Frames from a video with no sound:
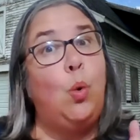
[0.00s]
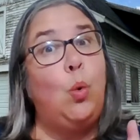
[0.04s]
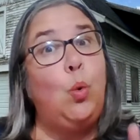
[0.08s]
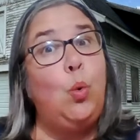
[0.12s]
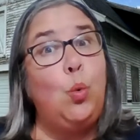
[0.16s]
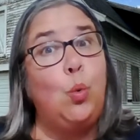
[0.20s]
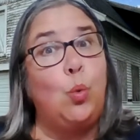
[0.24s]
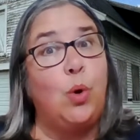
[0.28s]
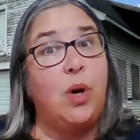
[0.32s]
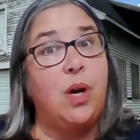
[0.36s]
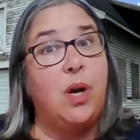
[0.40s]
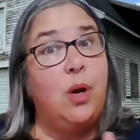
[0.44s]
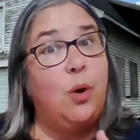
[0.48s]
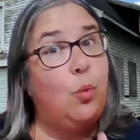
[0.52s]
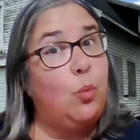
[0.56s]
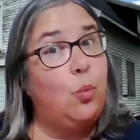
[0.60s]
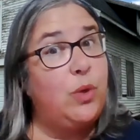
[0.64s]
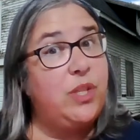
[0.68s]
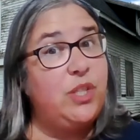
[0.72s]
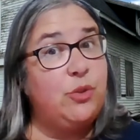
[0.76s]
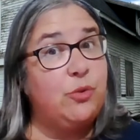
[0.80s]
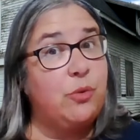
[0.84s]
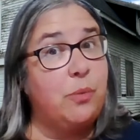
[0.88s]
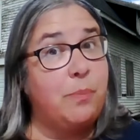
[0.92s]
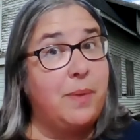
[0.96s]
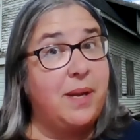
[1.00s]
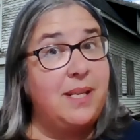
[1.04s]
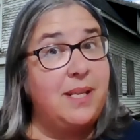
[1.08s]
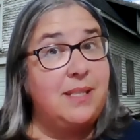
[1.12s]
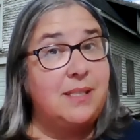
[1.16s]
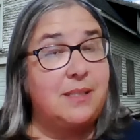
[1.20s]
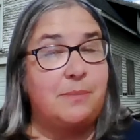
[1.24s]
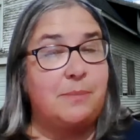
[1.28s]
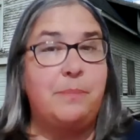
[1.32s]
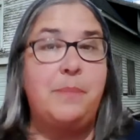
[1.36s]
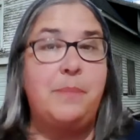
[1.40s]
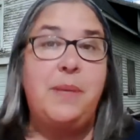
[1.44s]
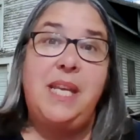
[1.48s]
Ooh, which
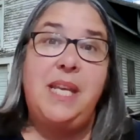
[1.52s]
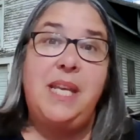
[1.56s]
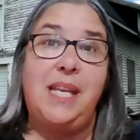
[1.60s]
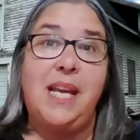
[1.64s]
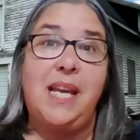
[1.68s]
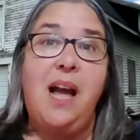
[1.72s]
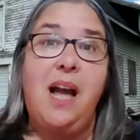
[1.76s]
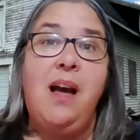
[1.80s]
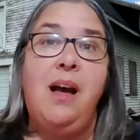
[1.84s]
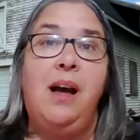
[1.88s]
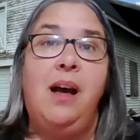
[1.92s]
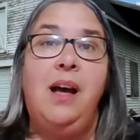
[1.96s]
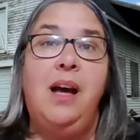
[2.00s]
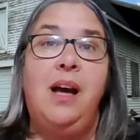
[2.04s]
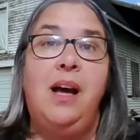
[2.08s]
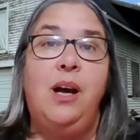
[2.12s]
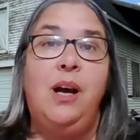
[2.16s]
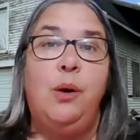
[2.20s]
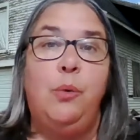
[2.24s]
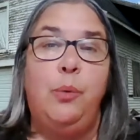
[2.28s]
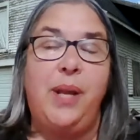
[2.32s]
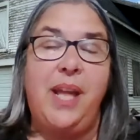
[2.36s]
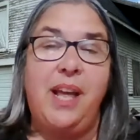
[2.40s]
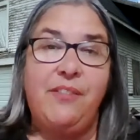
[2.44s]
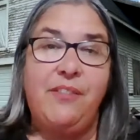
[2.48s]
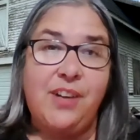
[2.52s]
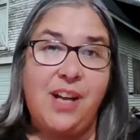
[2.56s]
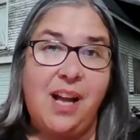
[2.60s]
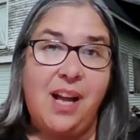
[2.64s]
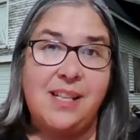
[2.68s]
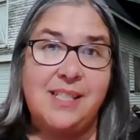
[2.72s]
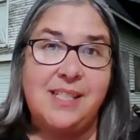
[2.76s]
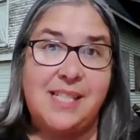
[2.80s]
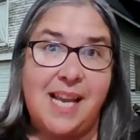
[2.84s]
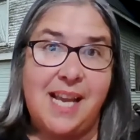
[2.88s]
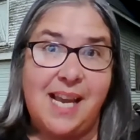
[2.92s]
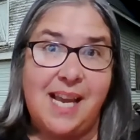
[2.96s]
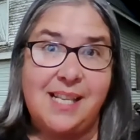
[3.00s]
reminds me, we have
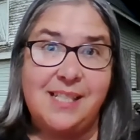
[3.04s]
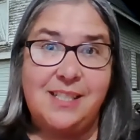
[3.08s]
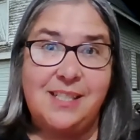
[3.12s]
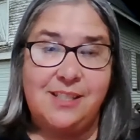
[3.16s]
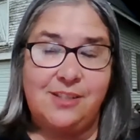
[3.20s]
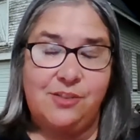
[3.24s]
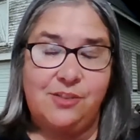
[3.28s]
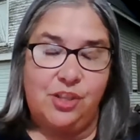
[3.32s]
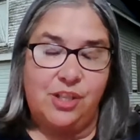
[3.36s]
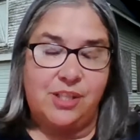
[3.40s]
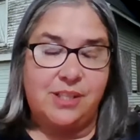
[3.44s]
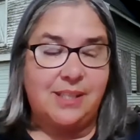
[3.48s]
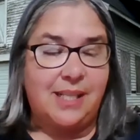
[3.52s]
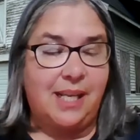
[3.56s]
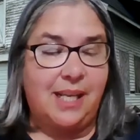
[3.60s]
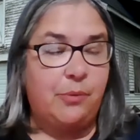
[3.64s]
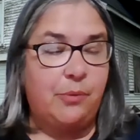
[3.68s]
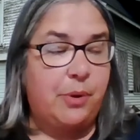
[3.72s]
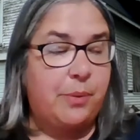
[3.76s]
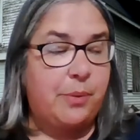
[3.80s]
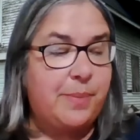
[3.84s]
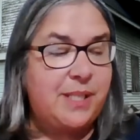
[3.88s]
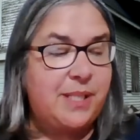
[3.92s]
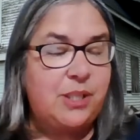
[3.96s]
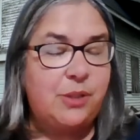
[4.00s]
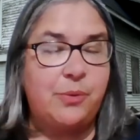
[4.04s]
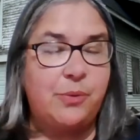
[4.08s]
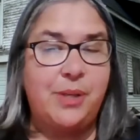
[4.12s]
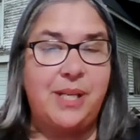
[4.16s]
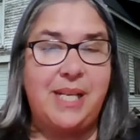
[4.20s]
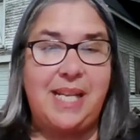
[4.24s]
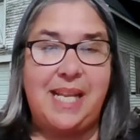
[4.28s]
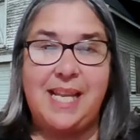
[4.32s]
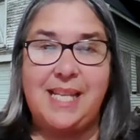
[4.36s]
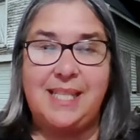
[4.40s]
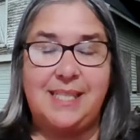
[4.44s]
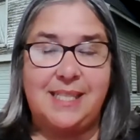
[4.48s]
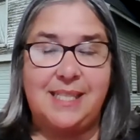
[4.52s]
contests just like we've been
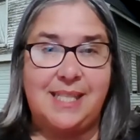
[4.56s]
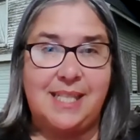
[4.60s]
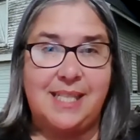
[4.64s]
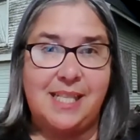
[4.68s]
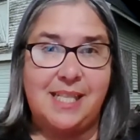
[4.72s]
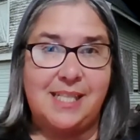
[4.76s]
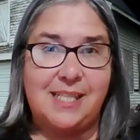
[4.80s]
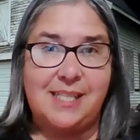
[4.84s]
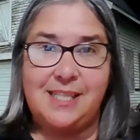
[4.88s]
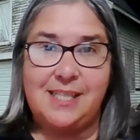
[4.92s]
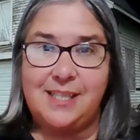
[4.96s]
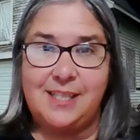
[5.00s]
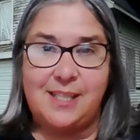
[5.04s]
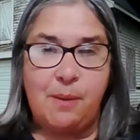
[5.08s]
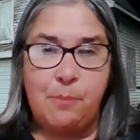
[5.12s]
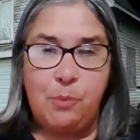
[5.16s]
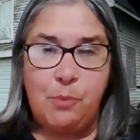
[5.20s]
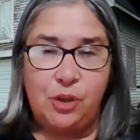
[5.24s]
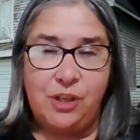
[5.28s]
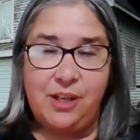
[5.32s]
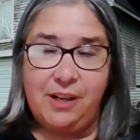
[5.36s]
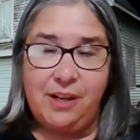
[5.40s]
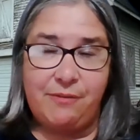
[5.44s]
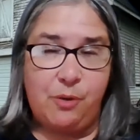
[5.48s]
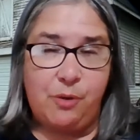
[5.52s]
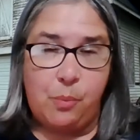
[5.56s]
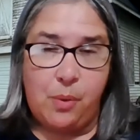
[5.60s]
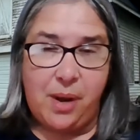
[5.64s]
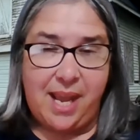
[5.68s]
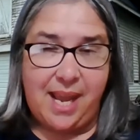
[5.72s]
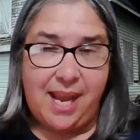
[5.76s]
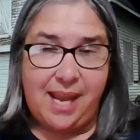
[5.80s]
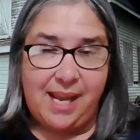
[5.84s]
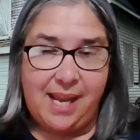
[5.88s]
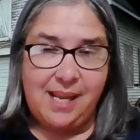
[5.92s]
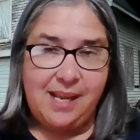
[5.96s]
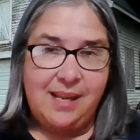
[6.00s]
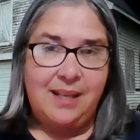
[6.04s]
doing. It's the summer
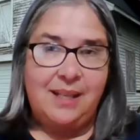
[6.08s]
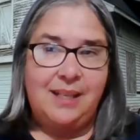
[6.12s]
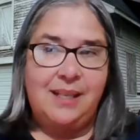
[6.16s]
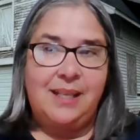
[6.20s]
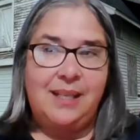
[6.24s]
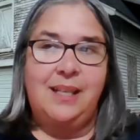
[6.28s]
giveaway